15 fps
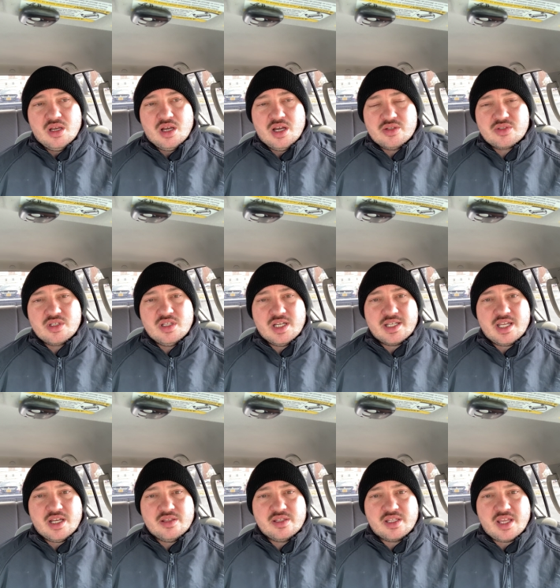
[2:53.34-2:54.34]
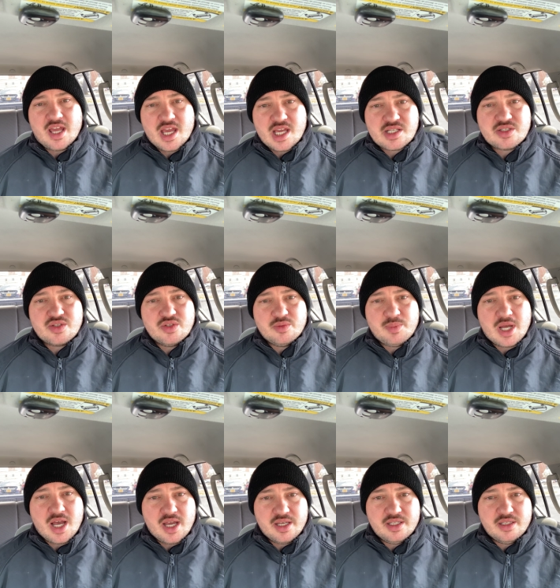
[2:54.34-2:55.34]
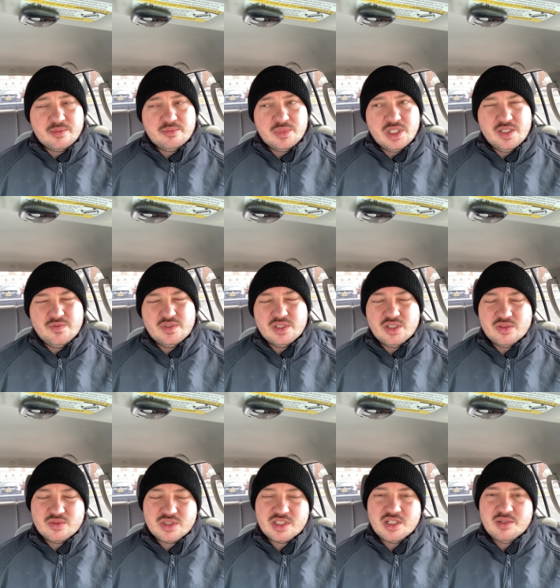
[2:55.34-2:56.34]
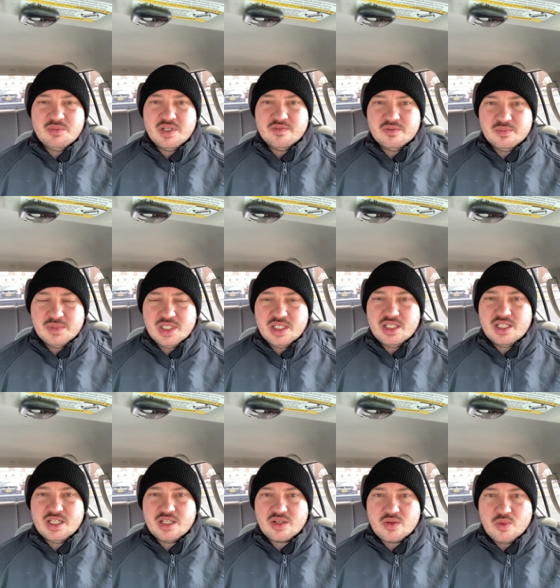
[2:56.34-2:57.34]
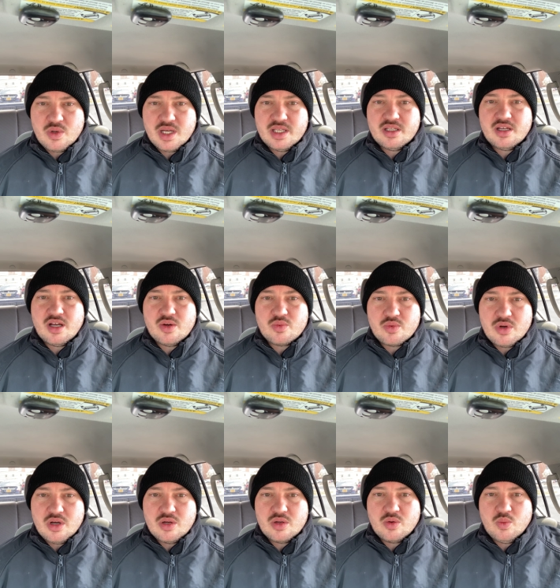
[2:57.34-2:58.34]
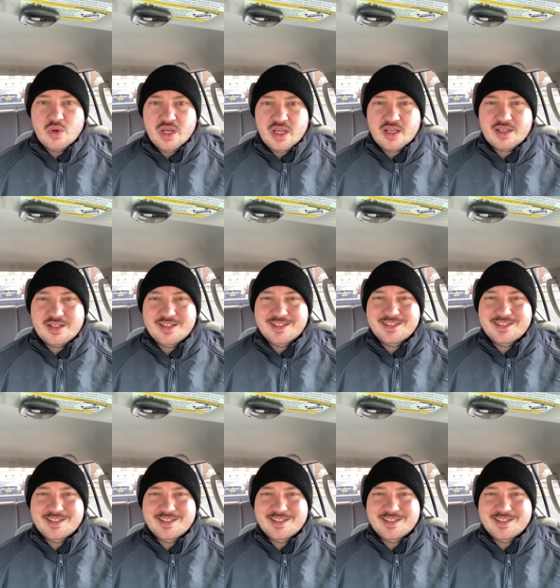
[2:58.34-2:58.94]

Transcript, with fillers: I also liked how the cast stood behind him, even though some of them did it in quite a wrong way.